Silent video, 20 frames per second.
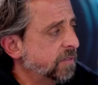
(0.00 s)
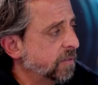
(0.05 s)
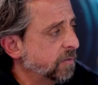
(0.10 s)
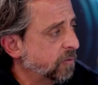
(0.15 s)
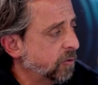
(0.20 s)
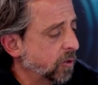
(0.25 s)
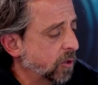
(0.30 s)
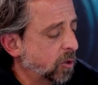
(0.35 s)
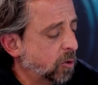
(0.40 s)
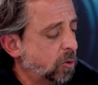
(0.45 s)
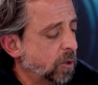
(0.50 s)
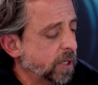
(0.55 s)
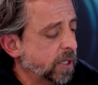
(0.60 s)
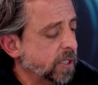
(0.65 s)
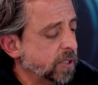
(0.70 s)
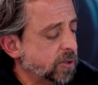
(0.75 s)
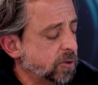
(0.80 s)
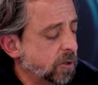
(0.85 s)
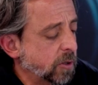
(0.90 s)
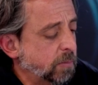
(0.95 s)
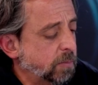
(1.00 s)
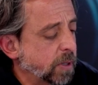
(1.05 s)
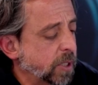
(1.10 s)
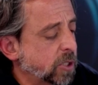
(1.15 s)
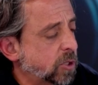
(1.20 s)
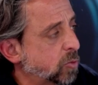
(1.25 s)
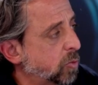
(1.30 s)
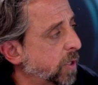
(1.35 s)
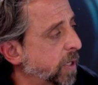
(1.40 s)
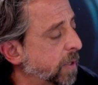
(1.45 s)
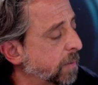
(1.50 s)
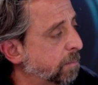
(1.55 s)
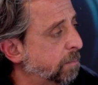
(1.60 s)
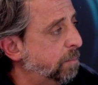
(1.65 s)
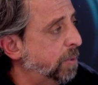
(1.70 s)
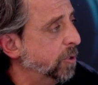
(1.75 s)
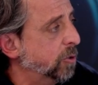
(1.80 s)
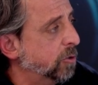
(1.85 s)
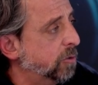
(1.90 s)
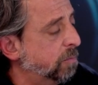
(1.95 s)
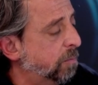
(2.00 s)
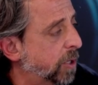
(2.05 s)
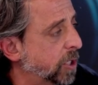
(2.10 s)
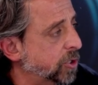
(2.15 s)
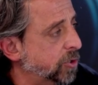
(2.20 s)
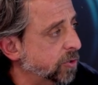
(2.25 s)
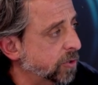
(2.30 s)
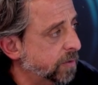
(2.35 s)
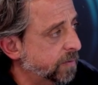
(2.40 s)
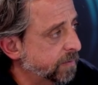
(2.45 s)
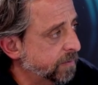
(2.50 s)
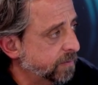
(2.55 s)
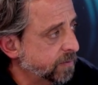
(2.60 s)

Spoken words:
for the quickest or the best way to build muscle?